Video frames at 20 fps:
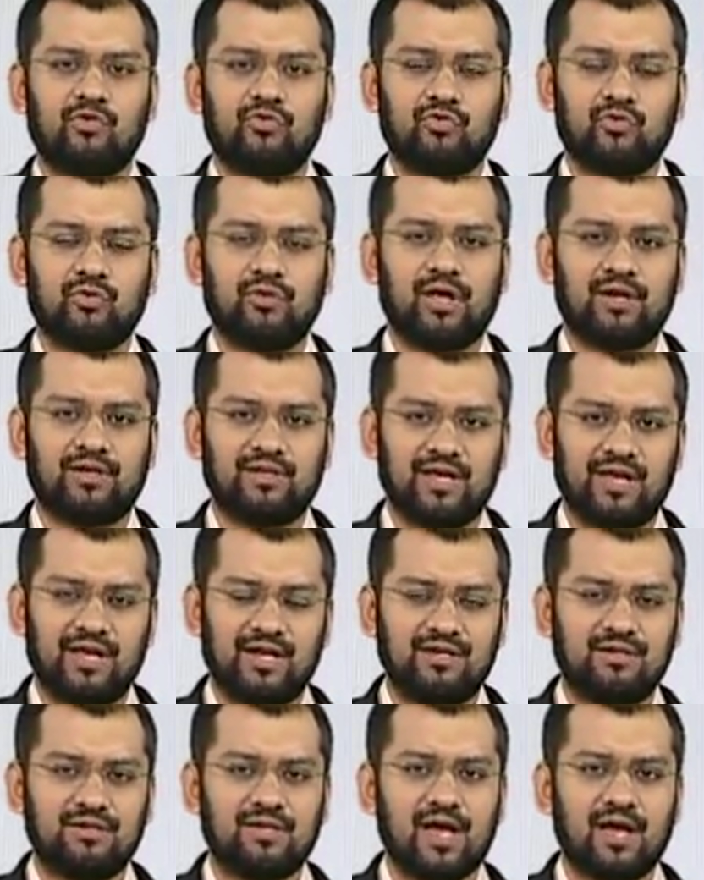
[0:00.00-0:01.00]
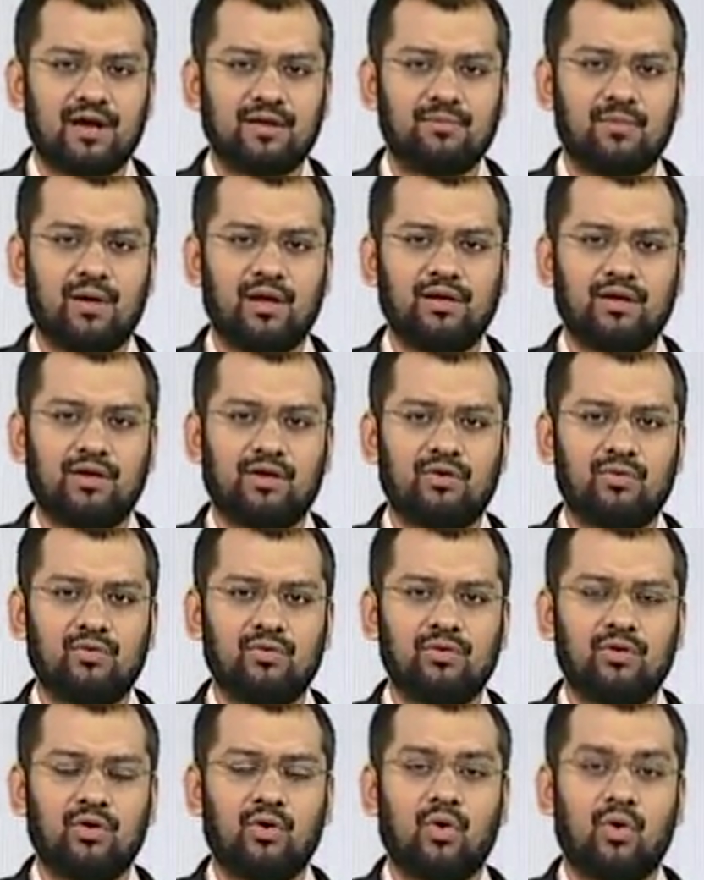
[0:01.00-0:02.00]
So that intact
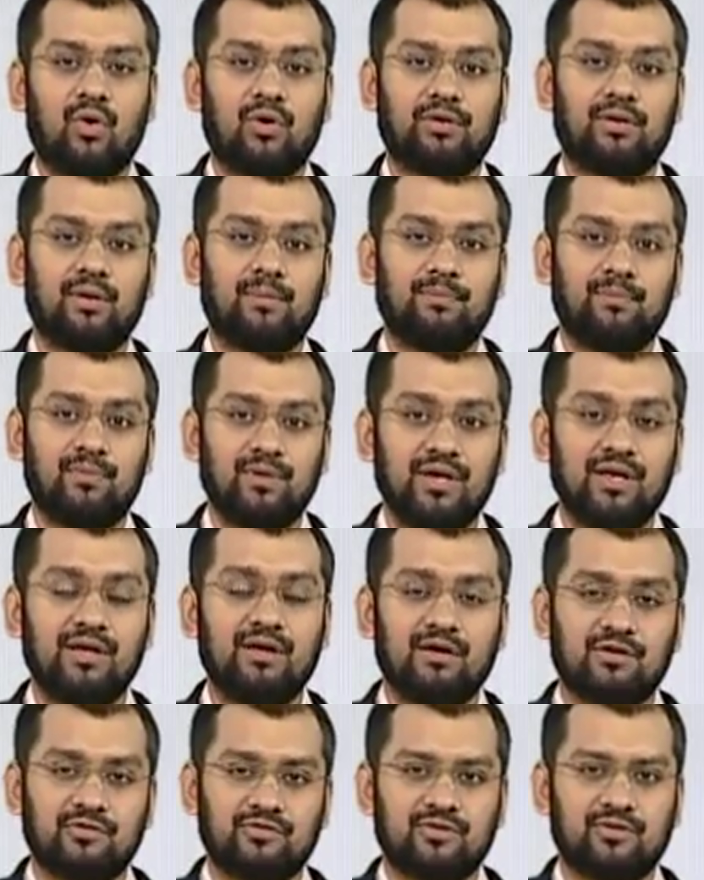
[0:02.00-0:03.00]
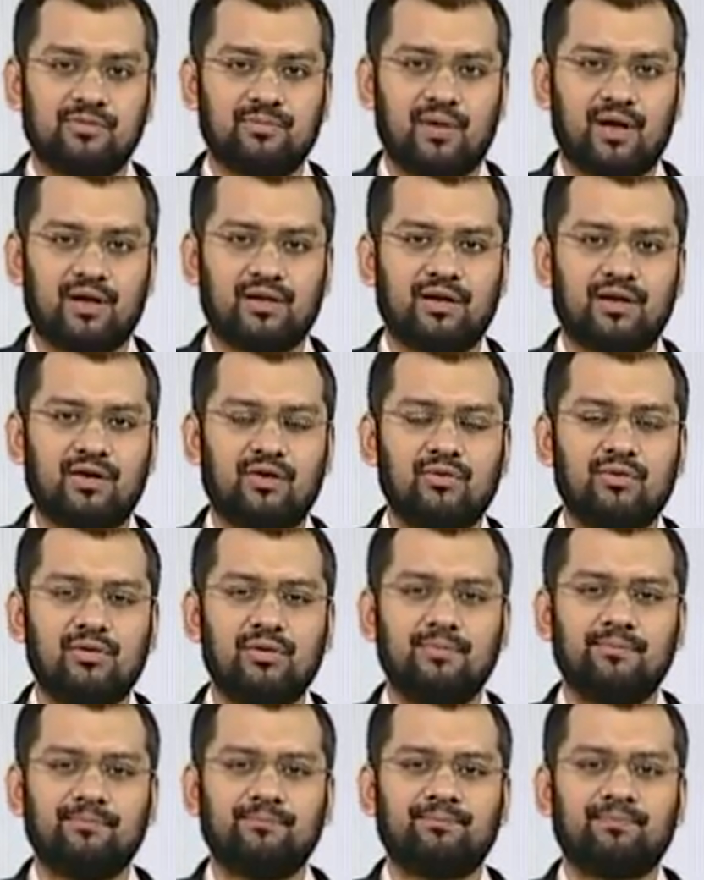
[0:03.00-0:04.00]
molecule or the precursor molecule
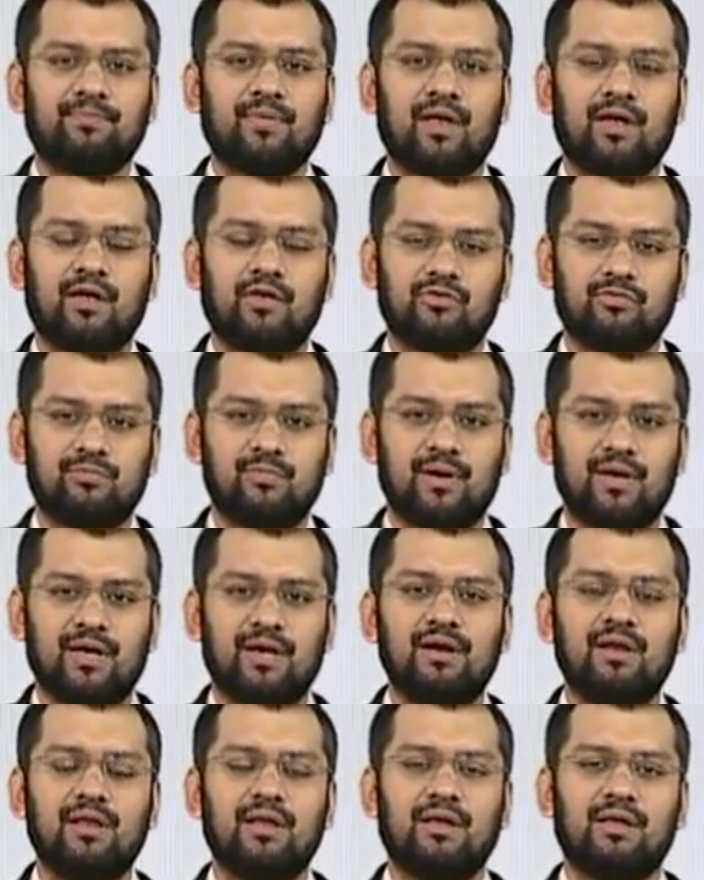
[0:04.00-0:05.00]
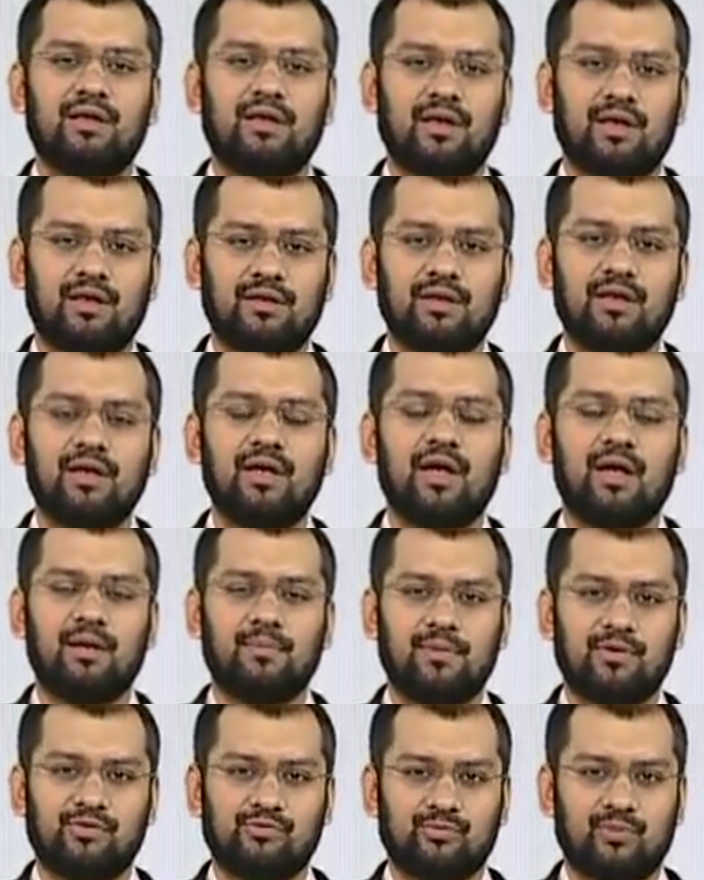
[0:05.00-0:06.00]
is measured in the
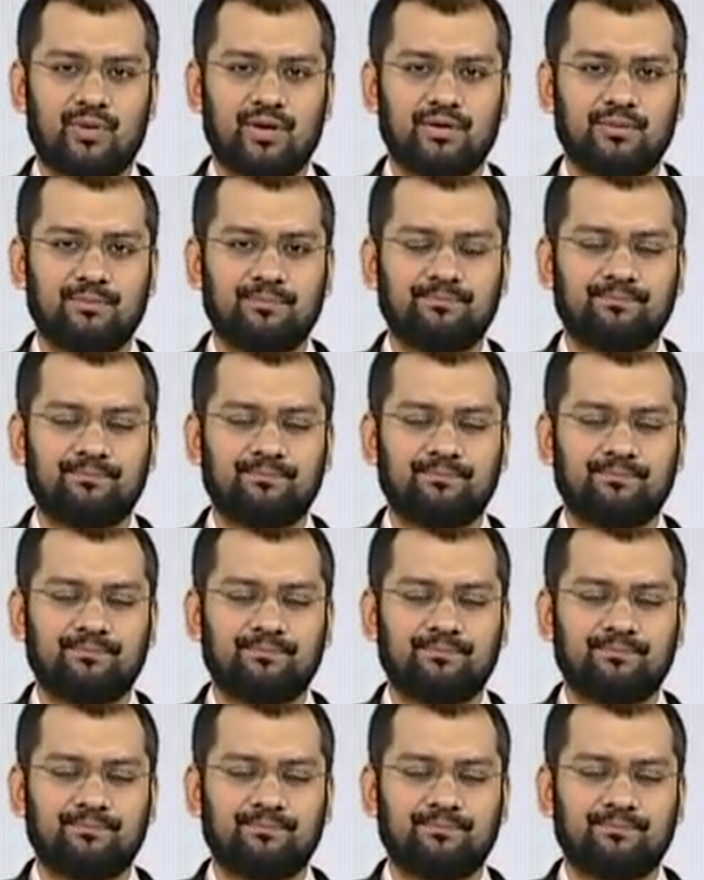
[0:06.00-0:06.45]
MS1.